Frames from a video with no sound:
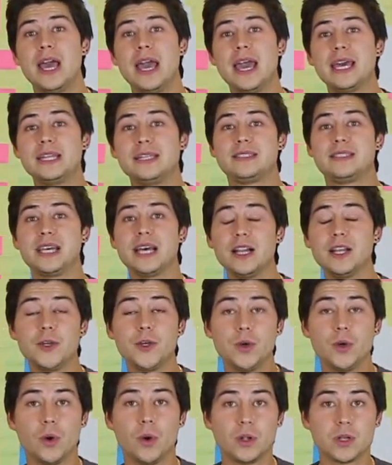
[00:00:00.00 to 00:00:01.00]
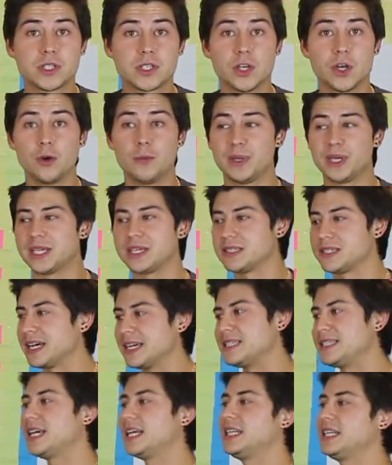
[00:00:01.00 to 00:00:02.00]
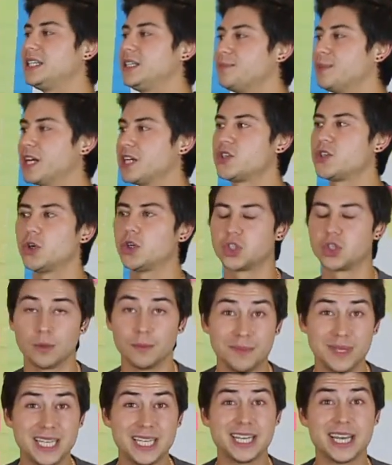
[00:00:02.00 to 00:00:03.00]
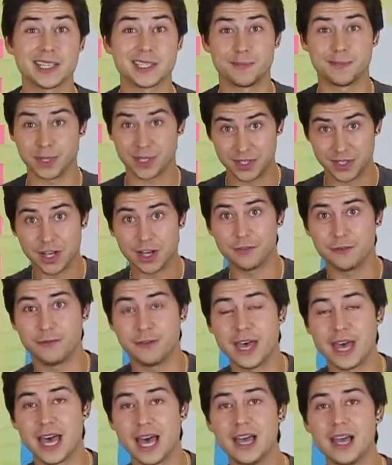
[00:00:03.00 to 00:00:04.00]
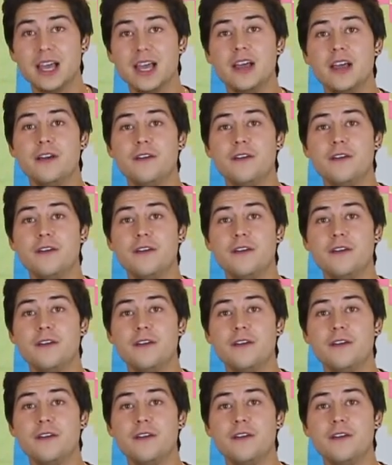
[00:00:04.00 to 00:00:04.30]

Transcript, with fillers: and tell you also, because I said it in my social medias but not there,